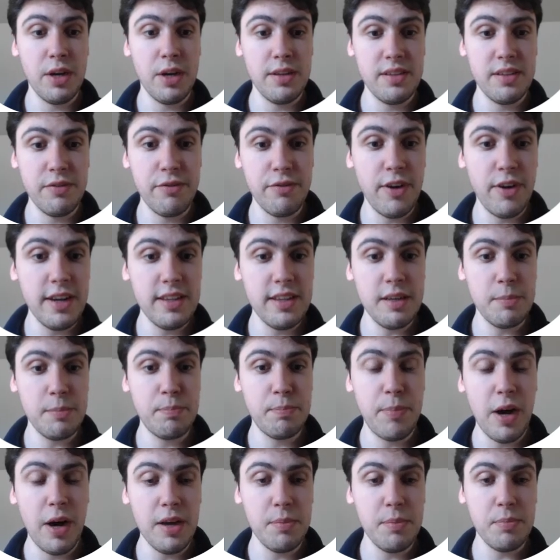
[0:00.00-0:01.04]
defining
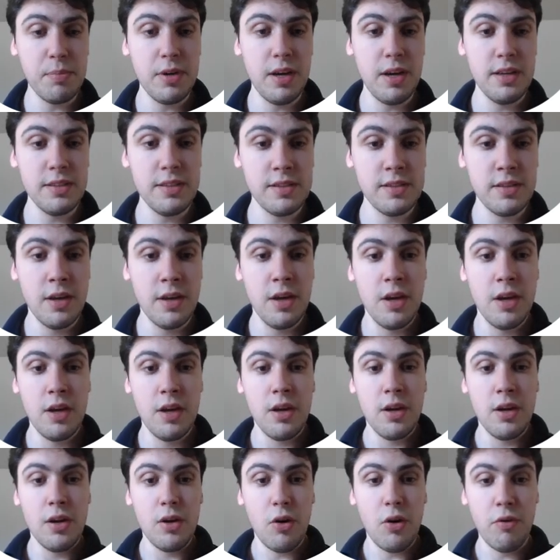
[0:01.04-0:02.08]
pipelines
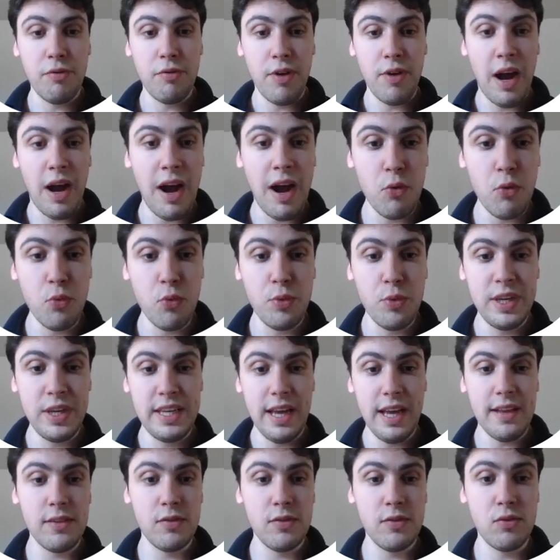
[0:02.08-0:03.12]
of how we
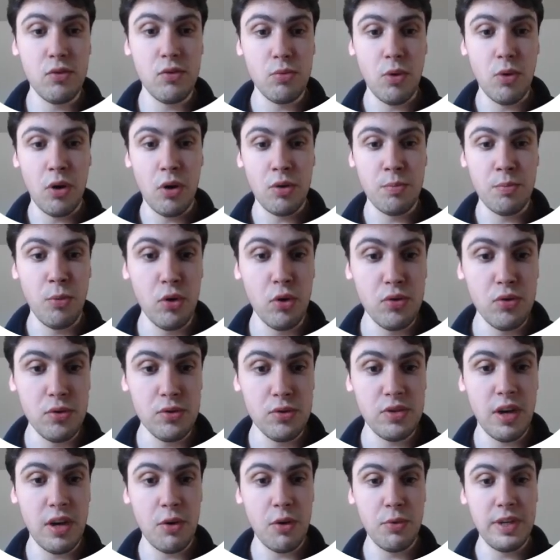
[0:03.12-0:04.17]
get to our models,
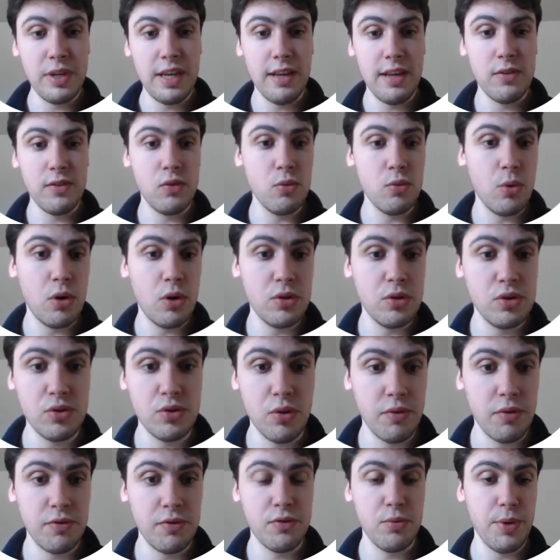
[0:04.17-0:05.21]
how we get to our
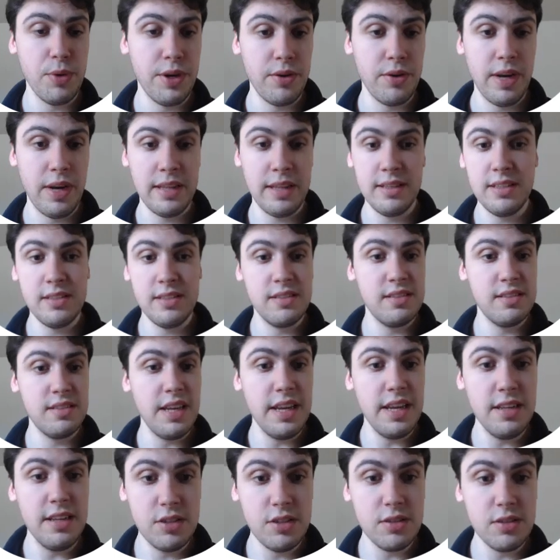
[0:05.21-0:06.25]
software. And these
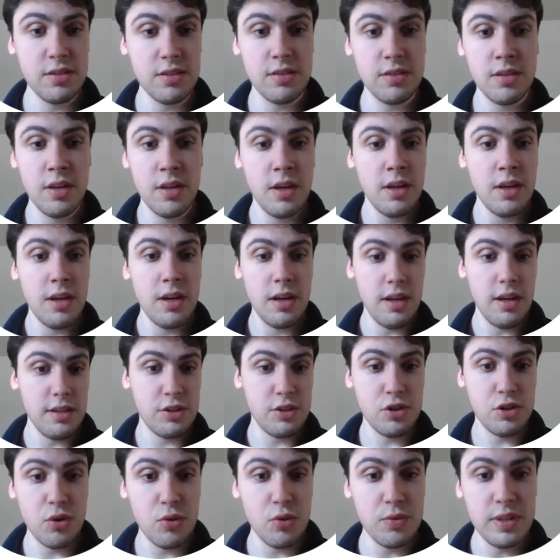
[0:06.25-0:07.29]
stages, like
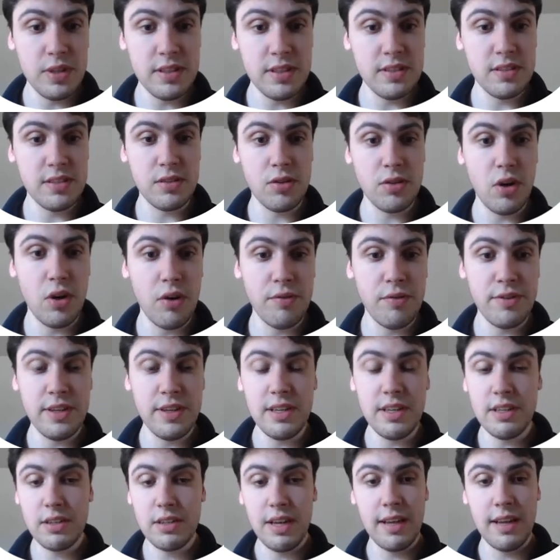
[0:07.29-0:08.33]
shown in this graph
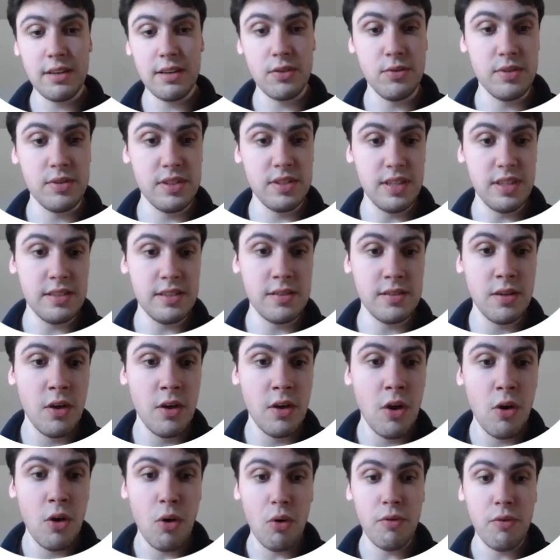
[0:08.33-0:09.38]
here, can consist
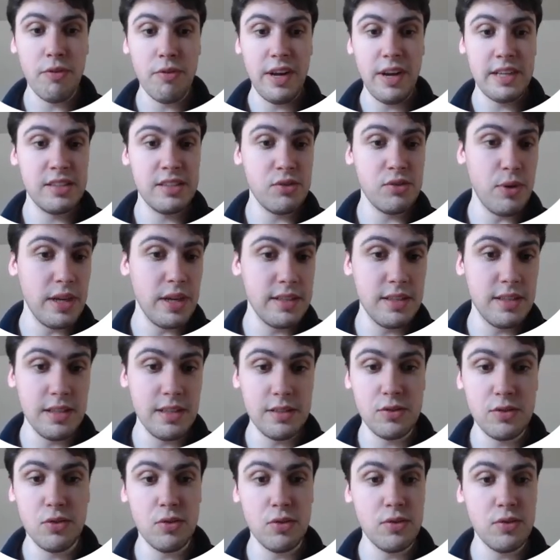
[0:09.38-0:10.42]
of extracting
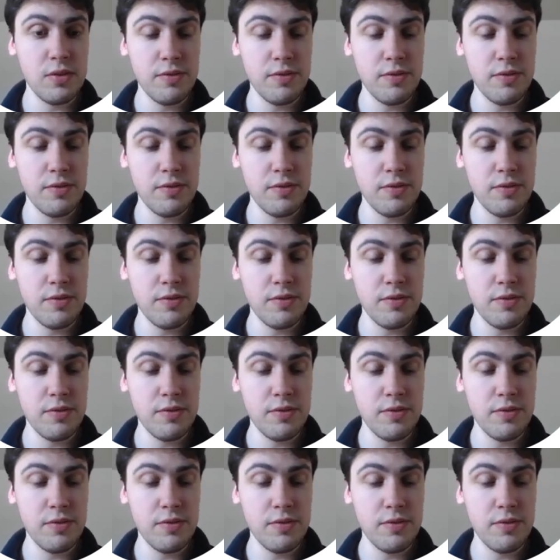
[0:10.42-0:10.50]
certain